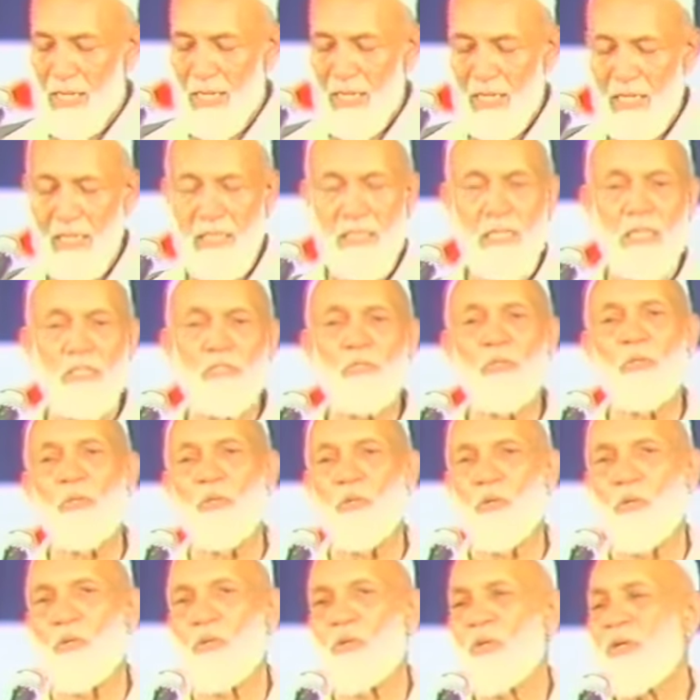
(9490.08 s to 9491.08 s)
he says, you
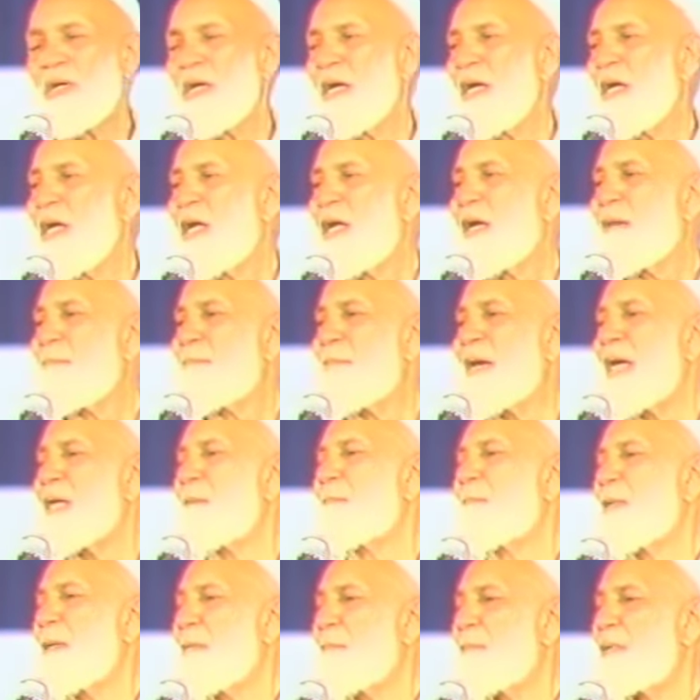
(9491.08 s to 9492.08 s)
know, my
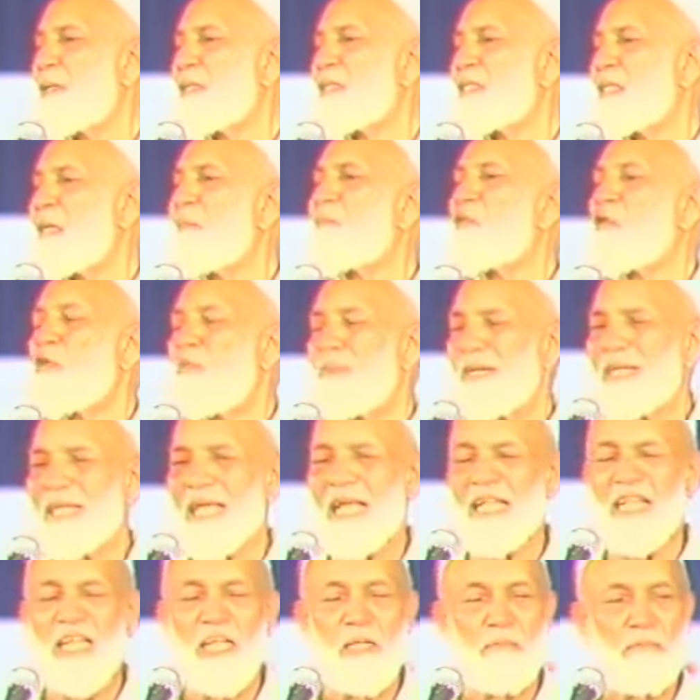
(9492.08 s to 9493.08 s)
people, some Roman
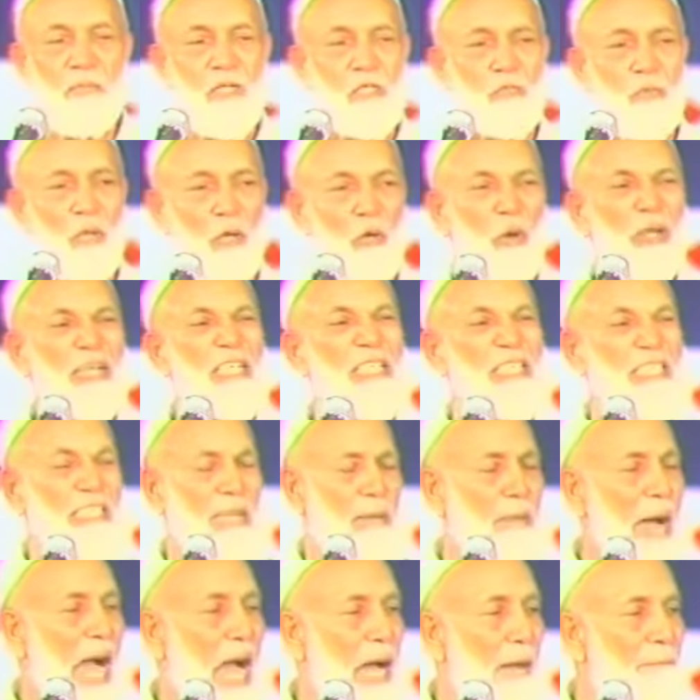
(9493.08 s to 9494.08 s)
Catholic priests were caught in
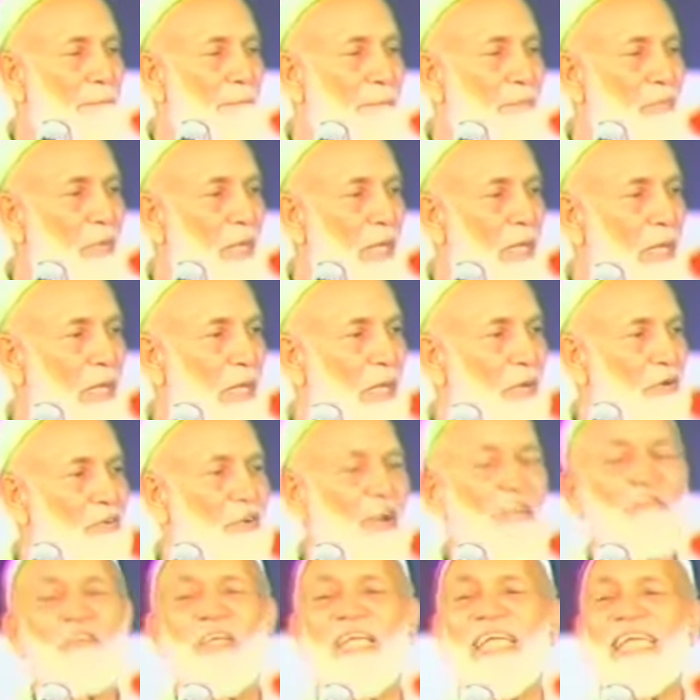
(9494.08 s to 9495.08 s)
Sabah,
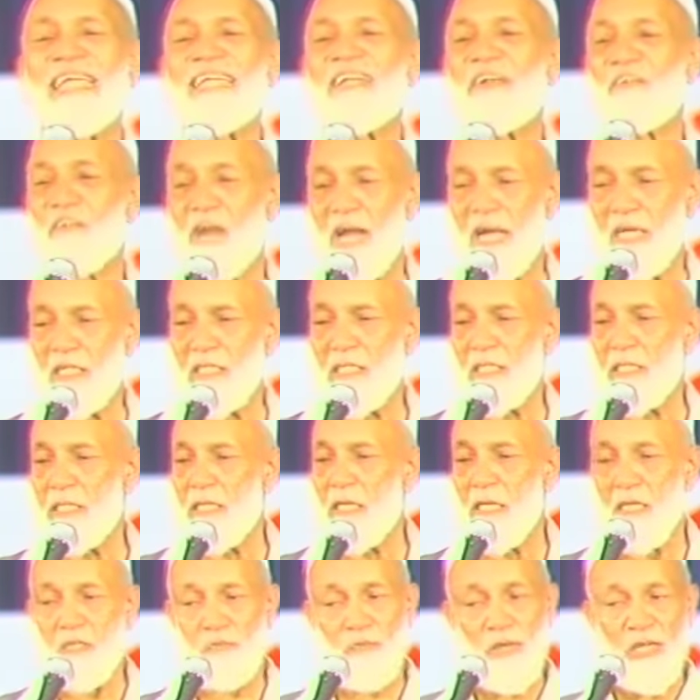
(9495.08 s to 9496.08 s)
trafficking drugs,
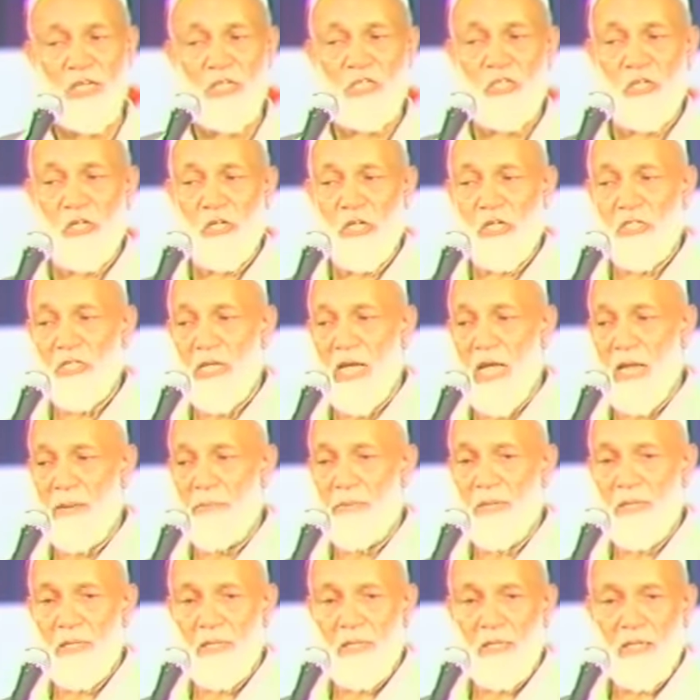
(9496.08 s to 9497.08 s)
very serious kind,
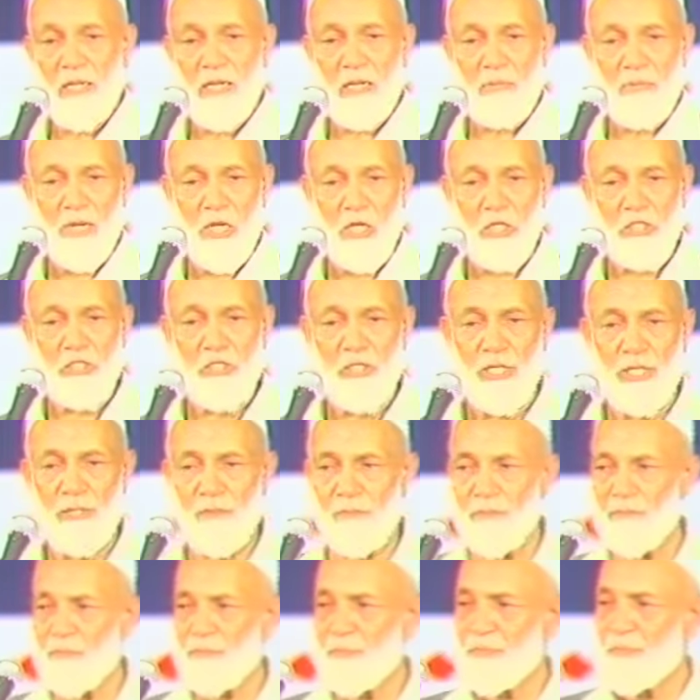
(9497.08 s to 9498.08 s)
in Malaysia.
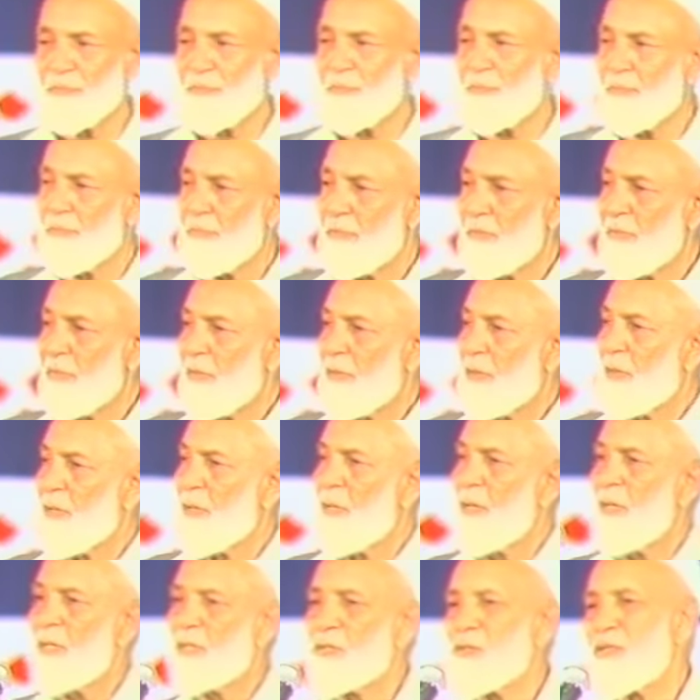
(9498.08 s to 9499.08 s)

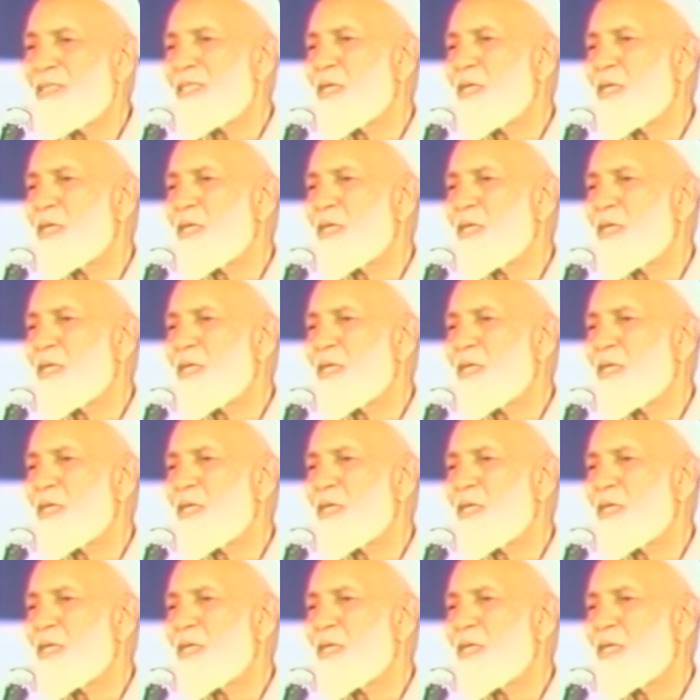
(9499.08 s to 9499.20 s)
So